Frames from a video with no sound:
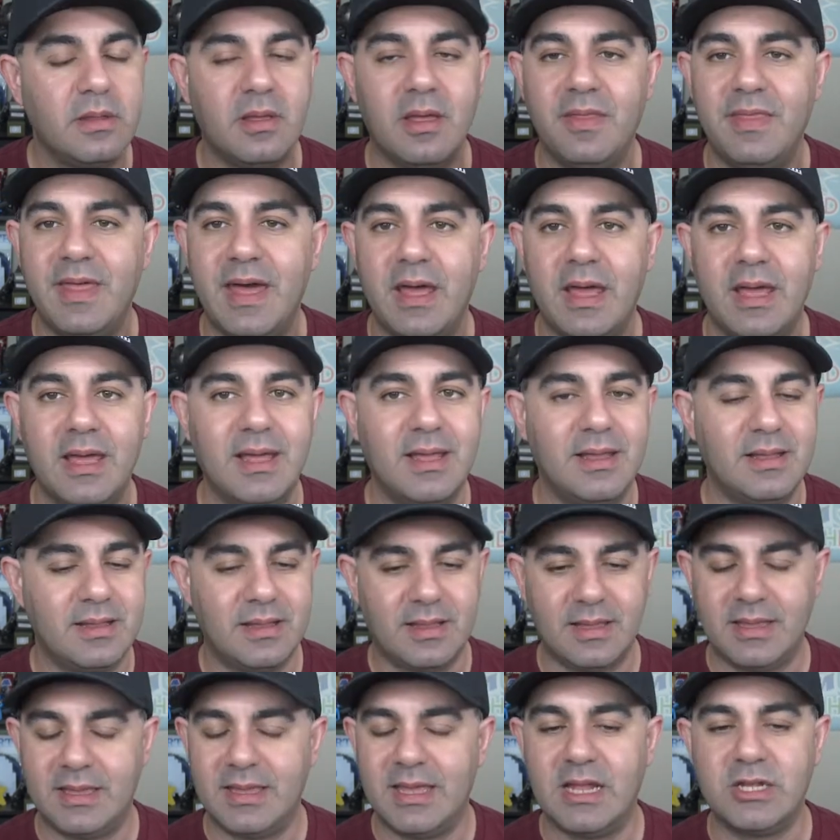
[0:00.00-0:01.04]
That
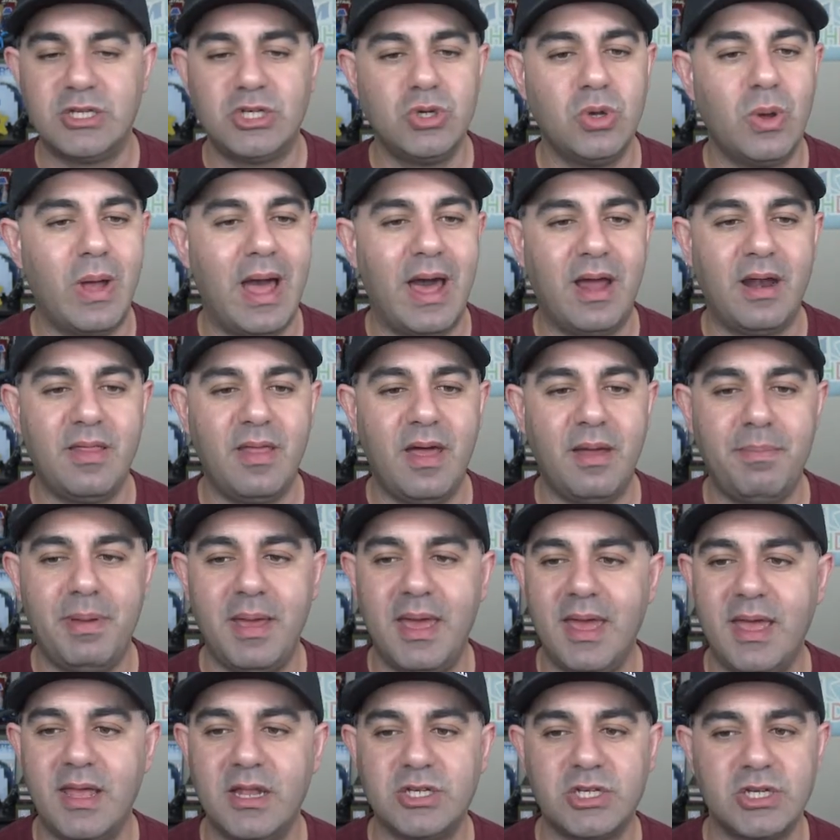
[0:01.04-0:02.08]
gets you out of that
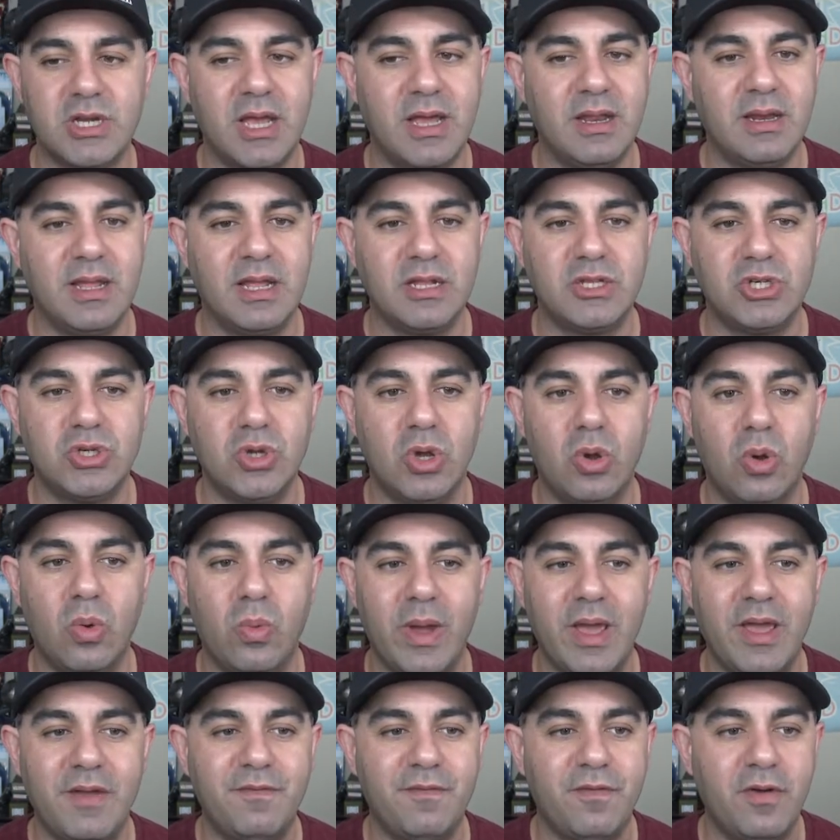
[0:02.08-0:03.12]
page and gets you
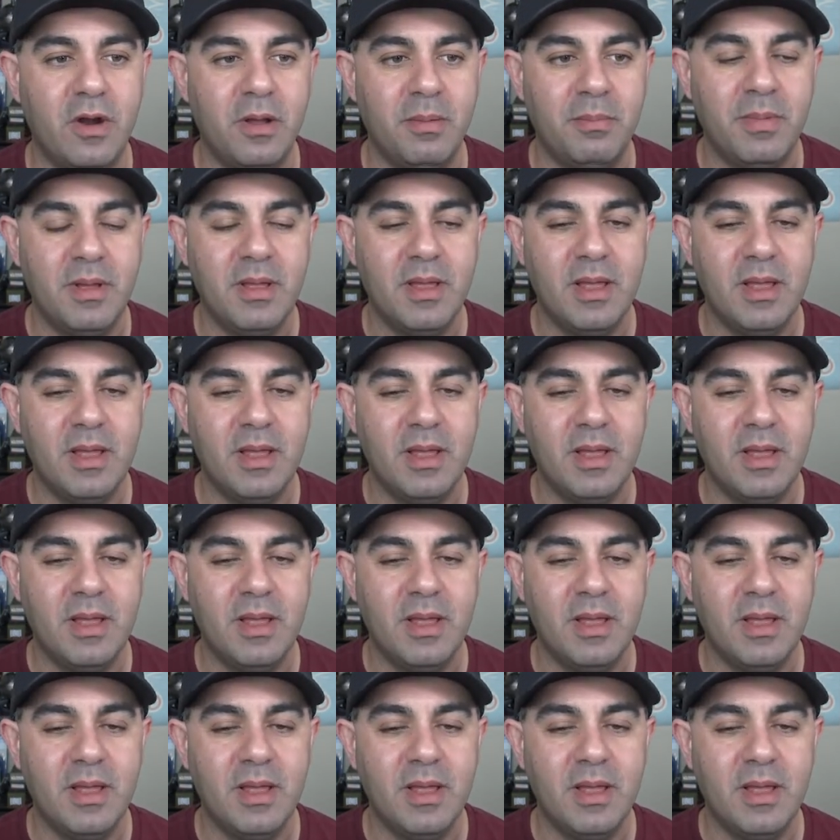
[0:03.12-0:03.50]
away from